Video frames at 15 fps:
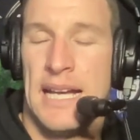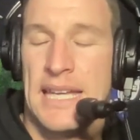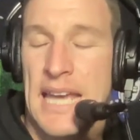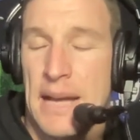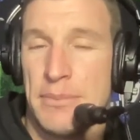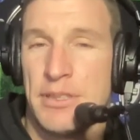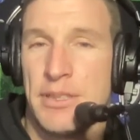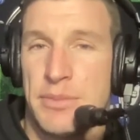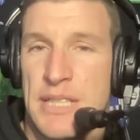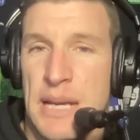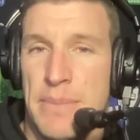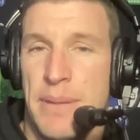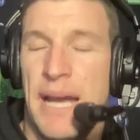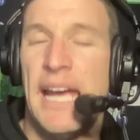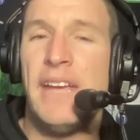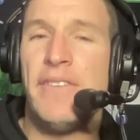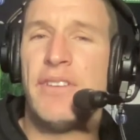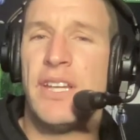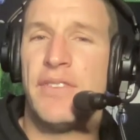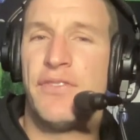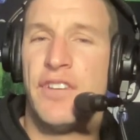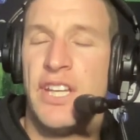come September,
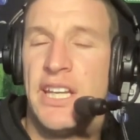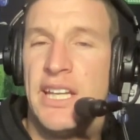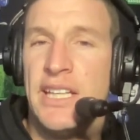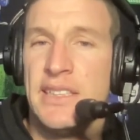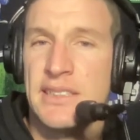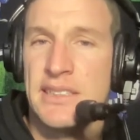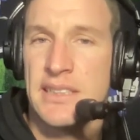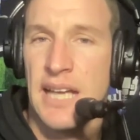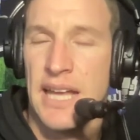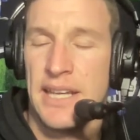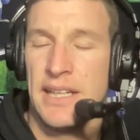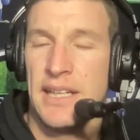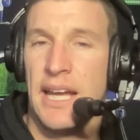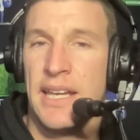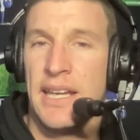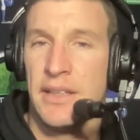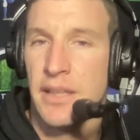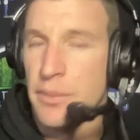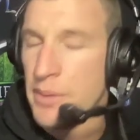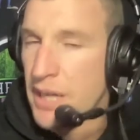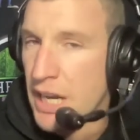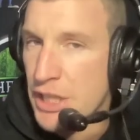even if it is an
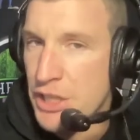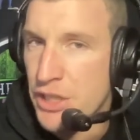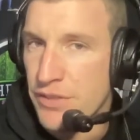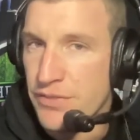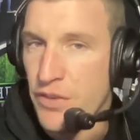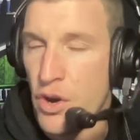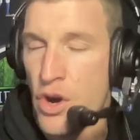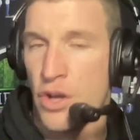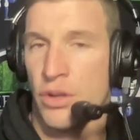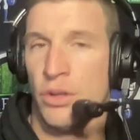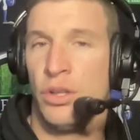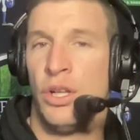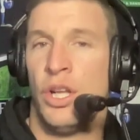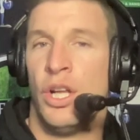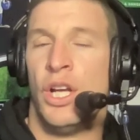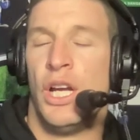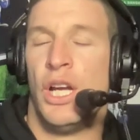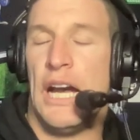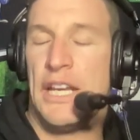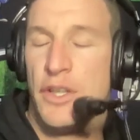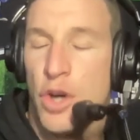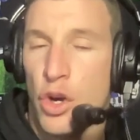elimination final,
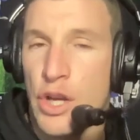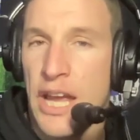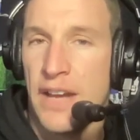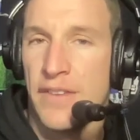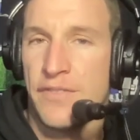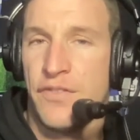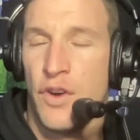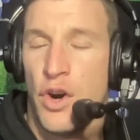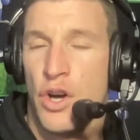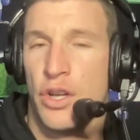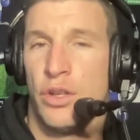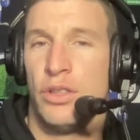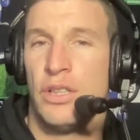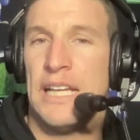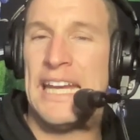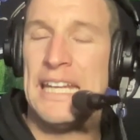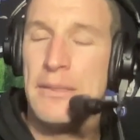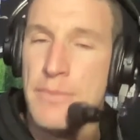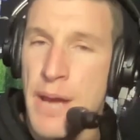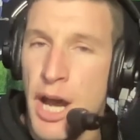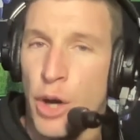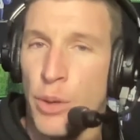a knockout final
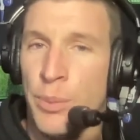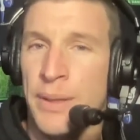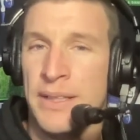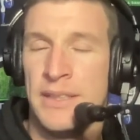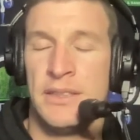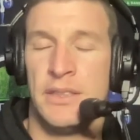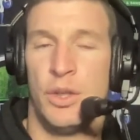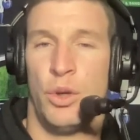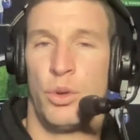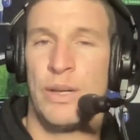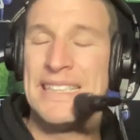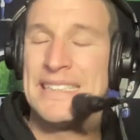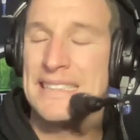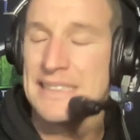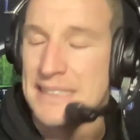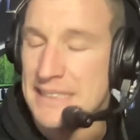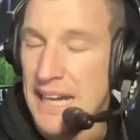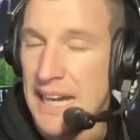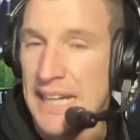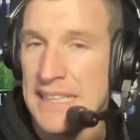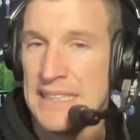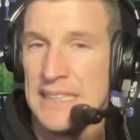in Melbourne or
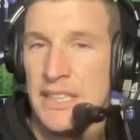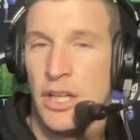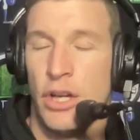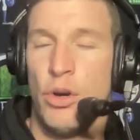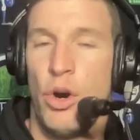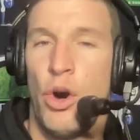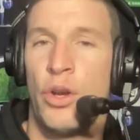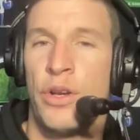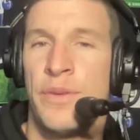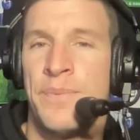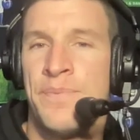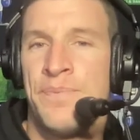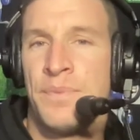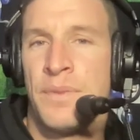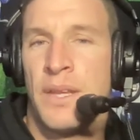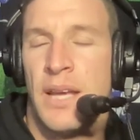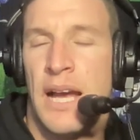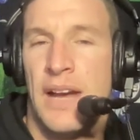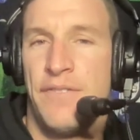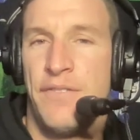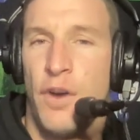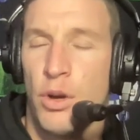interstate, on
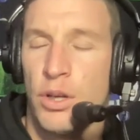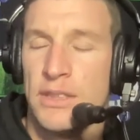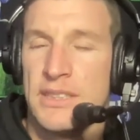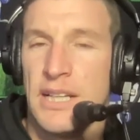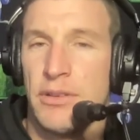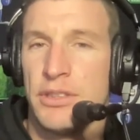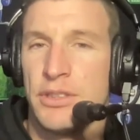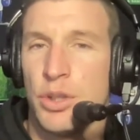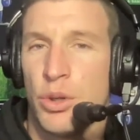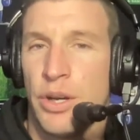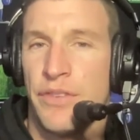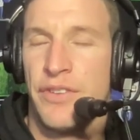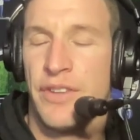foreign territory